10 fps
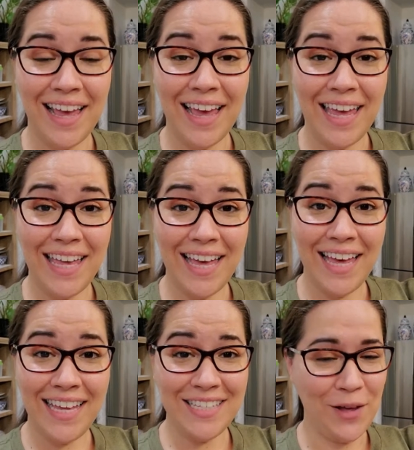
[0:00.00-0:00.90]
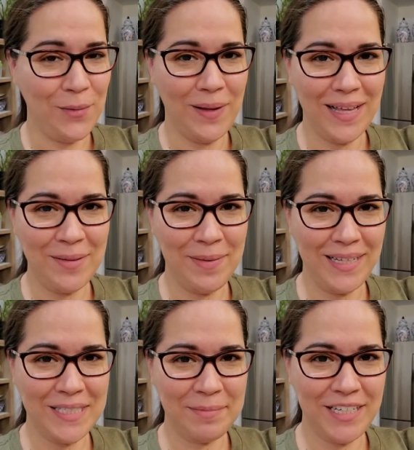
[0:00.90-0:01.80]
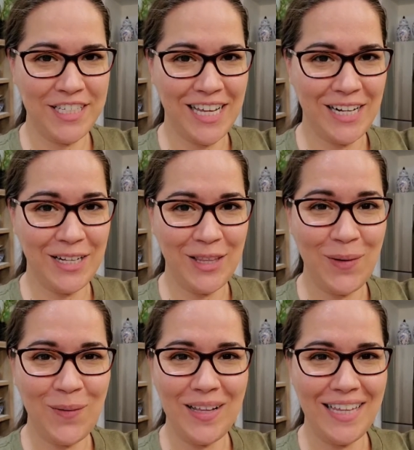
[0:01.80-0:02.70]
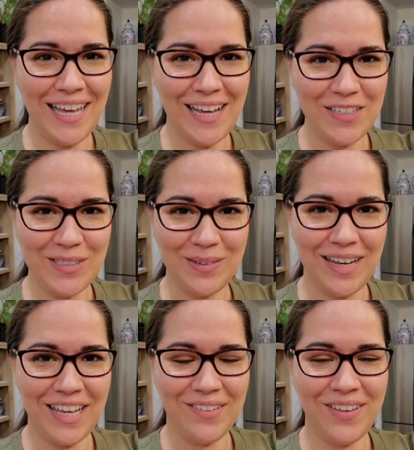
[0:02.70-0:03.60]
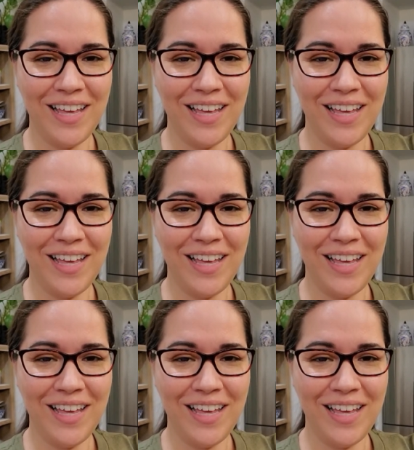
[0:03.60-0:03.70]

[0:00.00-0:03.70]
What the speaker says: Hey guys, welcome back to my channel, The Oily Housewife.